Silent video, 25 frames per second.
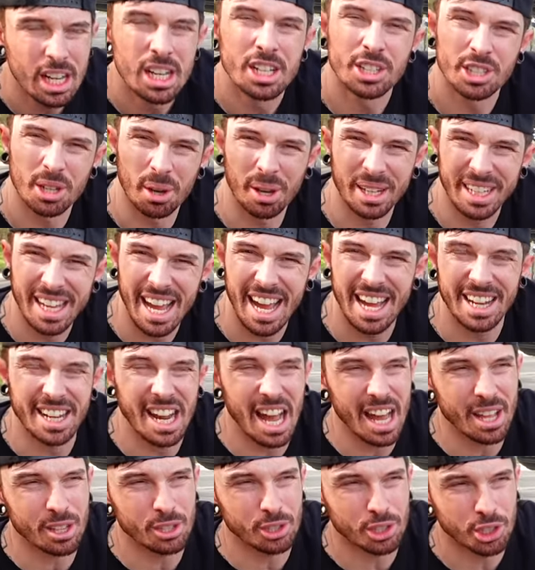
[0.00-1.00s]
So again,
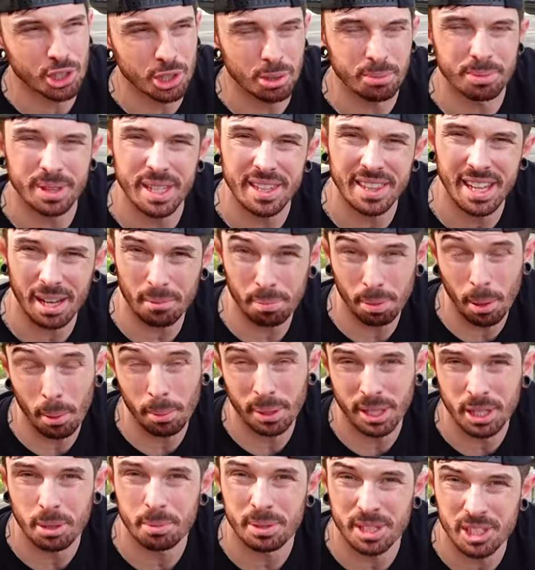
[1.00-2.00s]
something that
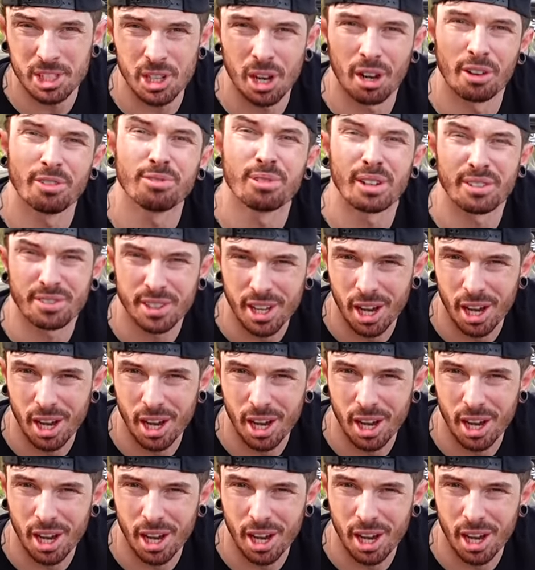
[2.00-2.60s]
probably could be solved with